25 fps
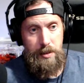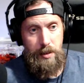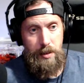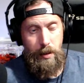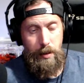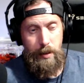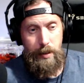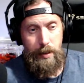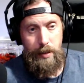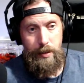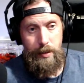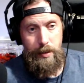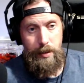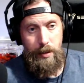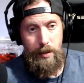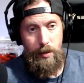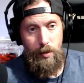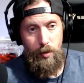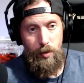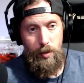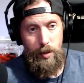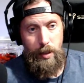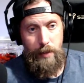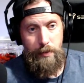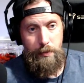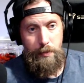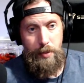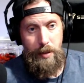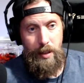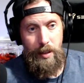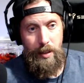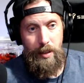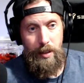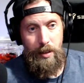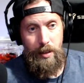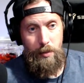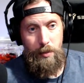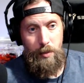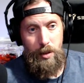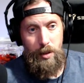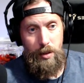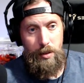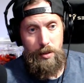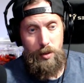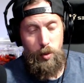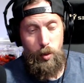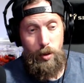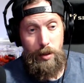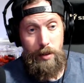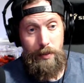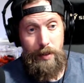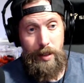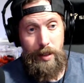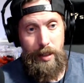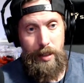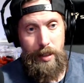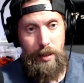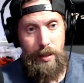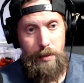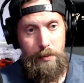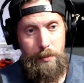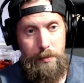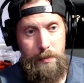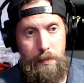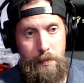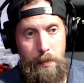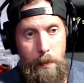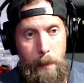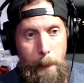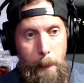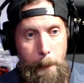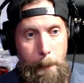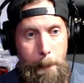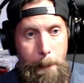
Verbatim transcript: Start at, you know, 11 p.m. or 12 a.m.